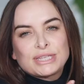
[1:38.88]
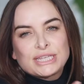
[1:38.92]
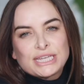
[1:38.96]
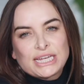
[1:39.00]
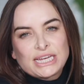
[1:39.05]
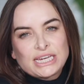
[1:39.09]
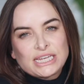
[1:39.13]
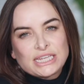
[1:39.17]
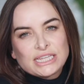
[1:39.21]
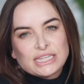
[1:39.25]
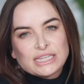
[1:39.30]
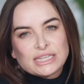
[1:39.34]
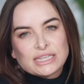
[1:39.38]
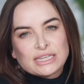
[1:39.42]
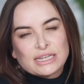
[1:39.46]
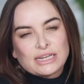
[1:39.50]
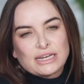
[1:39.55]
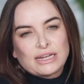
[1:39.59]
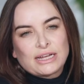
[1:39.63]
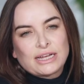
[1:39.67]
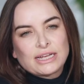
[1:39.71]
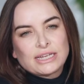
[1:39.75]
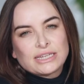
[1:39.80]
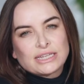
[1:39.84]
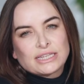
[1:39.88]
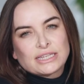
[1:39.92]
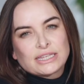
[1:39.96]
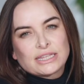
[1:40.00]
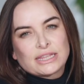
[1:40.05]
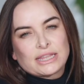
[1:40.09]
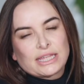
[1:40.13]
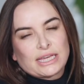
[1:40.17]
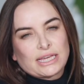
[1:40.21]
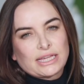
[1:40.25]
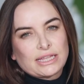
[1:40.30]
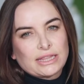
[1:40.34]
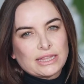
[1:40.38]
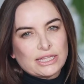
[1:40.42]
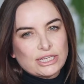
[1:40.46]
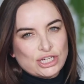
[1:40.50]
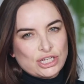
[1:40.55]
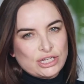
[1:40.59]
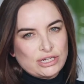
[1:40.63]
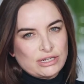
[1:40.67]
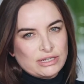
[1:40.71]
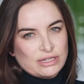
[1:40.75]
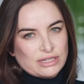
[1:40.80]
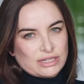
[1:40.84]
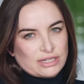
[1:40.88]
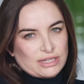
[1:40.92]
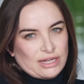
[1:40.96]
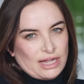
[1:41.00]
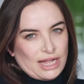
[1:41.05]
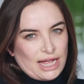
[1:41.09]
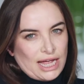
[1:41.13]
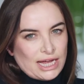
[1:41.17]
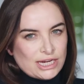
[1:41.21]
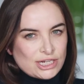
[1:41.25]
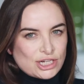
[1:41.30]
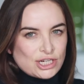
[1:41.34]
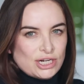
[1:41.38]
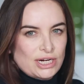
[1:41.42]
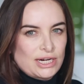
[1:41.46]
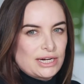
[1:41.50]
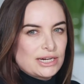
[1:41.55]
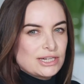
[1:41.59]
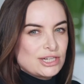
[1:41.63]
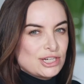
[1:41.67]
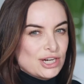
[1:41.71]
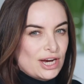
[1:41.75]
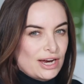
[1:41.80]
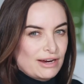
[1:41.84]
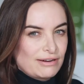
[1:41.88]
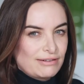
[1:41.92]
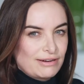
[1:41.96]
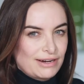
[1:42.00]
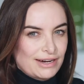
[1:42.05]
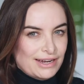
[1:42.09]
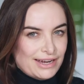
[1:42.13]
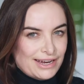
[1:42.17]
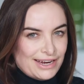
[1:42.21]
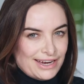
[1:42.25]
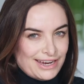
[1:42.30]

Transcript: Mercedes likes to think that she looks like Angelina Jolie.